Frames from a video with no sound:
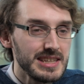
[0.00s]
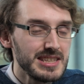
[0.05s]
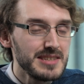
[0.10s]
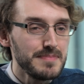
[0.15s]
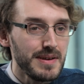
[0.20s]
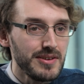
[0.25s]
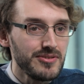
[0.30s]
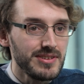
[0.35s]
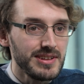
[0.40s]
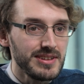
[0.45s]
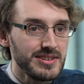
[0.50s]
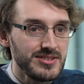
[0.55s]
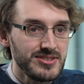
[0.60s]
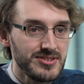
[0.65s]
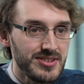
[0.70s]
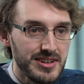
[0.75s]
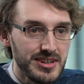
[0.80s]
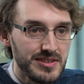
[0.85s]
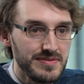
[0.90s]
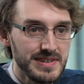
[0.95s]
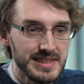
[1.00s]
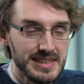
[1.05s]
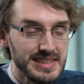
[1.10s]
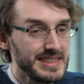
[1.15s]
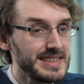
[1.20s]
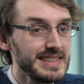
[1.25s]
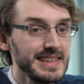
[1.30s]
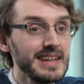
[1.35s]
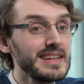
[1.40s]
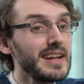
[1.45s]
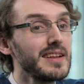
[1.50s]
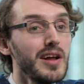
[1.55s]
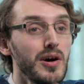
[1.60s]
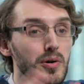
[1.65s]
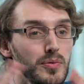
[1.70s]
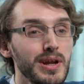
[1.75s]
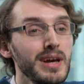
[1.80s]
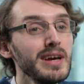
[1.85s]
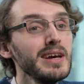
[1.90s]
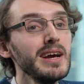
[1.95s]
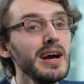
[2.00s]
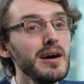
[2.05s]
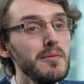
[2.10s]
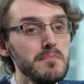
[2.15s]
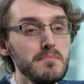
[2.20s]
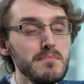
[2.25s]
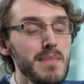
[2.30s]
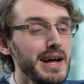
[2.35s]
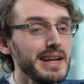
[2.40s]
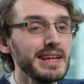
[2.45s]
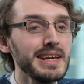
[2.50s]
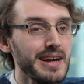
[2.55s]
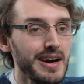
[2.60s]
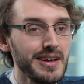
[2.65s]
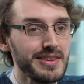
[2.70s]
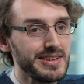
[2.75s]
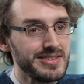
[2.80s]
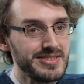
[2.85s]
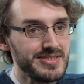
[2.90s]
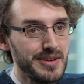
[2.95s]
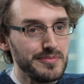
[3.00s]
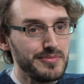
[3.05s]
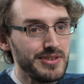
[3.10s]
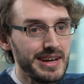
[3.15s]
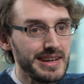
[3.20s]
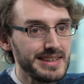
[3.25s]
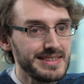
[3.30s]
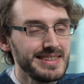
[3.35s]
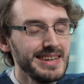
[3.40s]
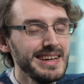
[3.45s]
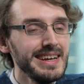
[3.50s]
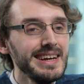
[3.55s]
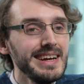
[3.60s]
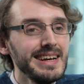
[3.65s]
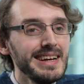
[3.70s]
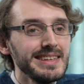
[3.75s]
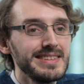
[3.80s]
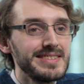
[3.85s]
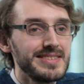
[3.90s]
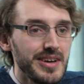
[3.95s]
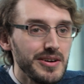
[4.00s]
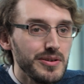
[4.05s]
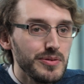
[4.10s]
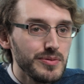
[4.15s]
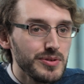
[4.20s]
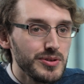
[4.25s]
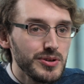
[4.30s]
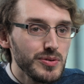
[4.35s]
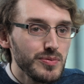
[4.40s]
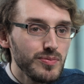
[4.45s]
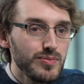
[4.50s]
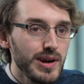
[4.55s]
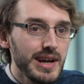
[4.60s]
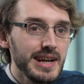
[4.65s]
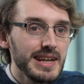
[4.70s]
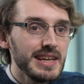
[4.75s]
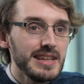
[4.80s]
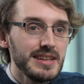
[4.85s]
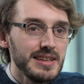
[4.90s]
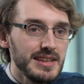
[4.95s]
especially to study physics, let alone many other subjects. So you really